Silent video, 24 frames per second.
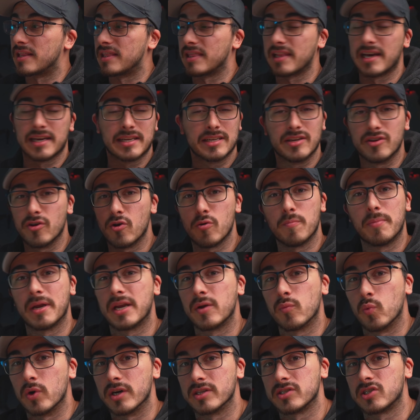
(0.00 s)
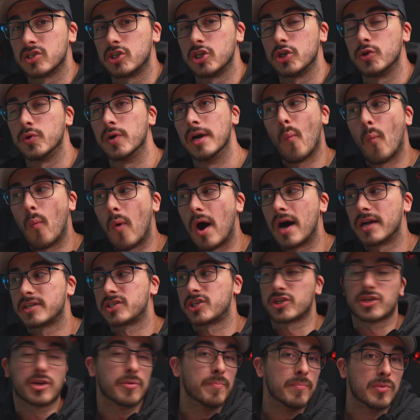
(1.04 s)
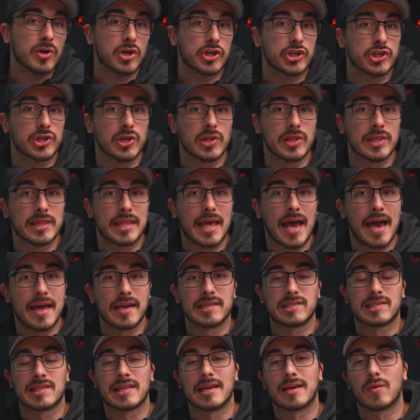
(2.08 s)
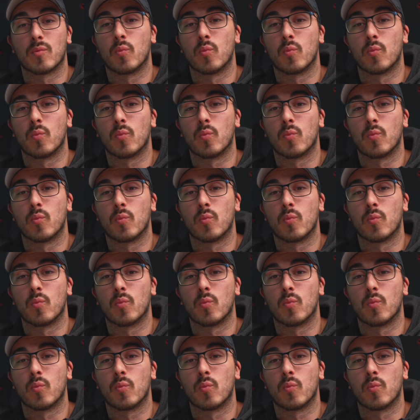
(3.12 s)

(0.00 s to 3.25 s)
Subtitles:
Like nobody wants to watch a commercial that is like